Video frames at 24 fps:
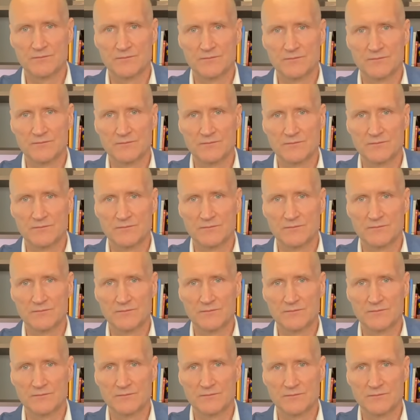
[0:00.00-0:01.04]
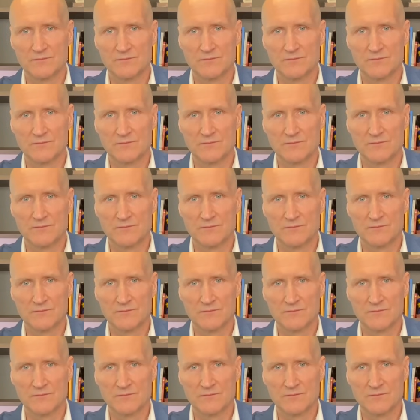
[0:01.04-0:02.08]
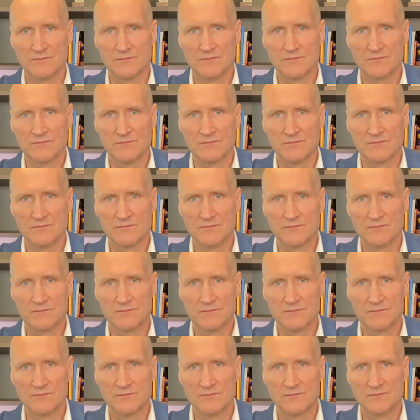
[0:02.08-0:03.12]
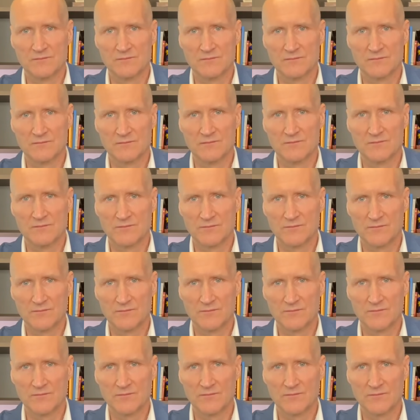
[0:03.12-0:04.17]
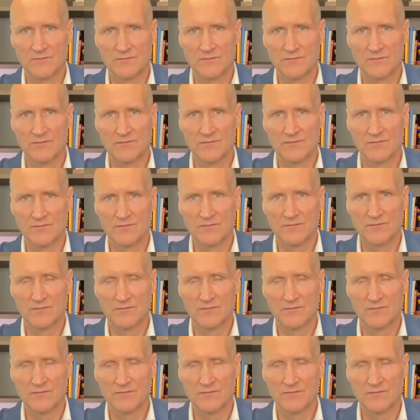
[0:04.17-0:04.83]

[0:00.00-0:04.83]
(silent)